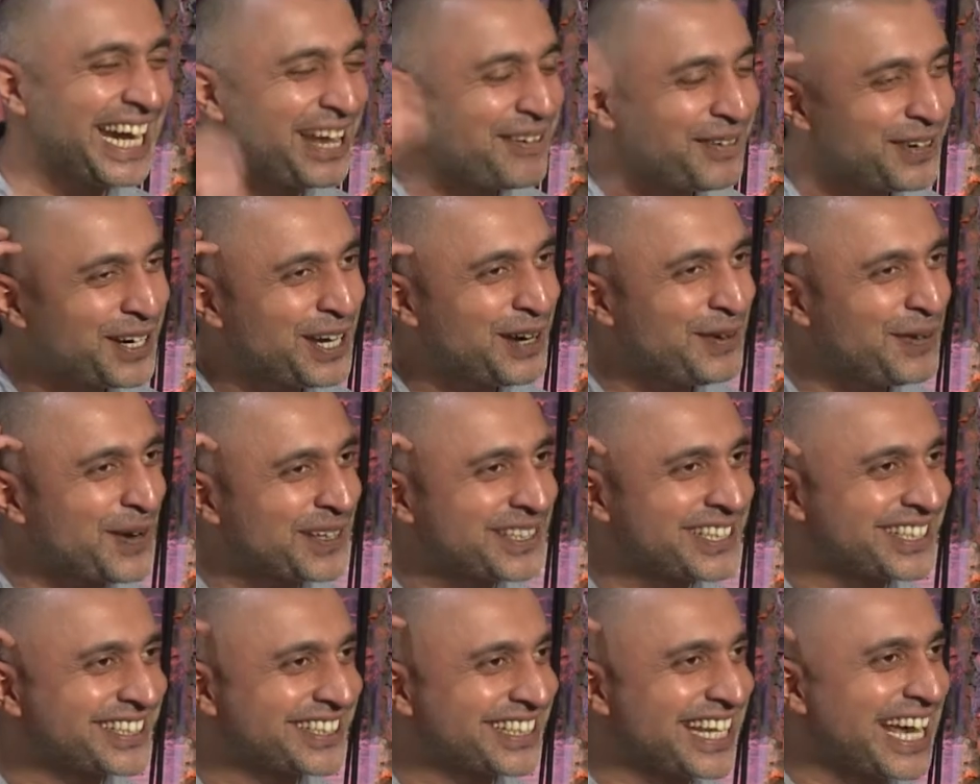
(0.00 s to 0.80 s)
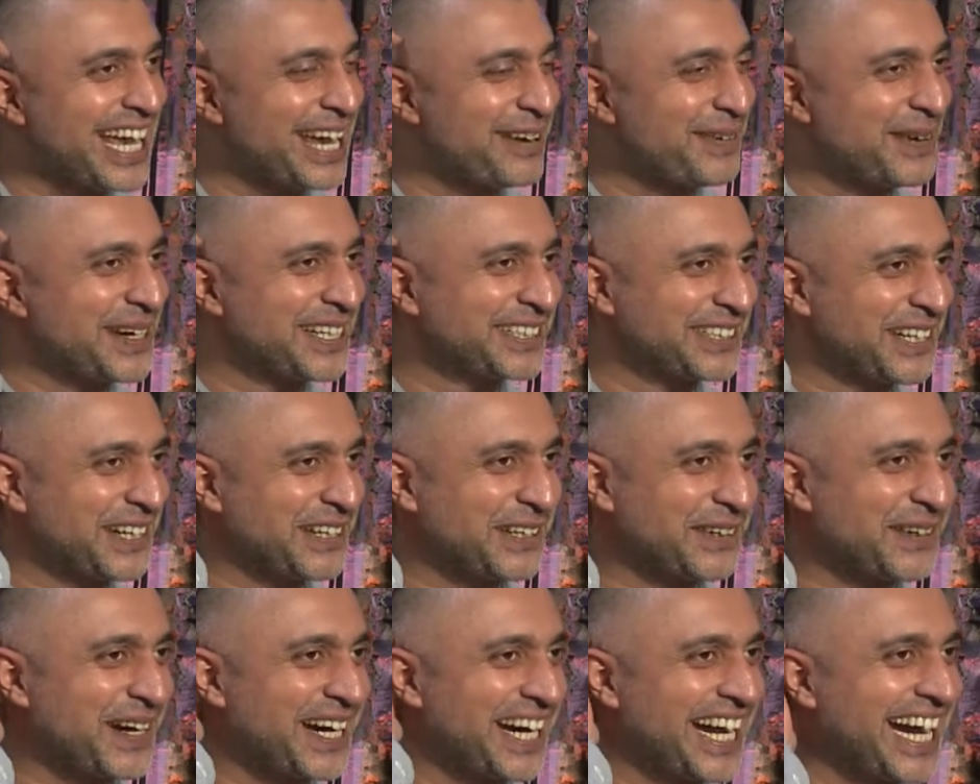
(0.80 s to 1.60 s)
never know what to say when it's not
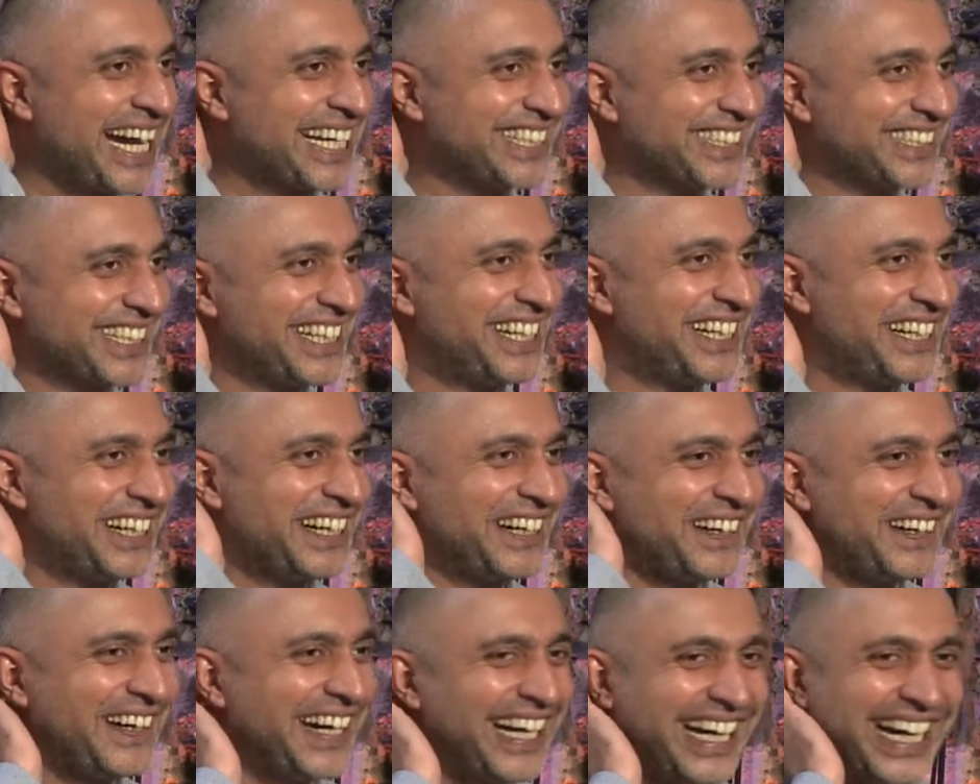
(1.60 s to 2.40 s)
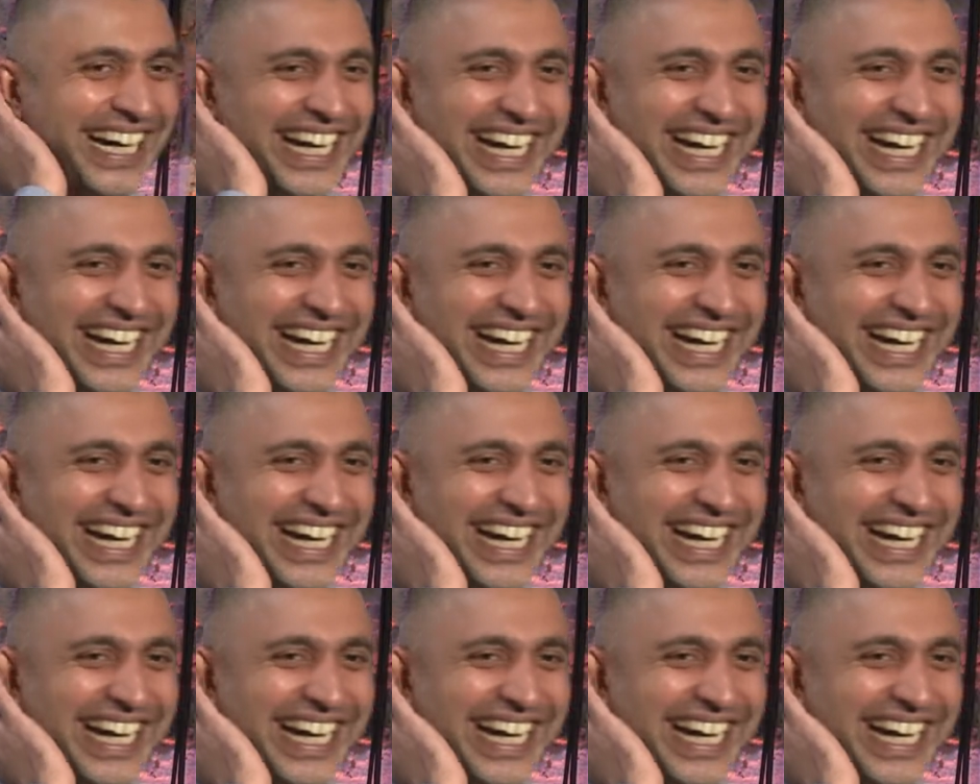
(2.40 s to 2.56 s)
the right answer, you know?